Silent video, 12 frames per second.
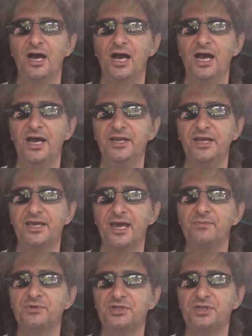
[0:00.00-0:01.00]
and it
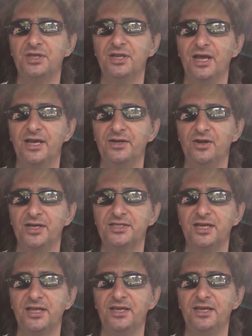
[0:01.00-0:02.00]
kept the lane
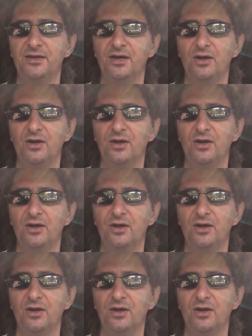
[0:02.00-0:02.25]
nicely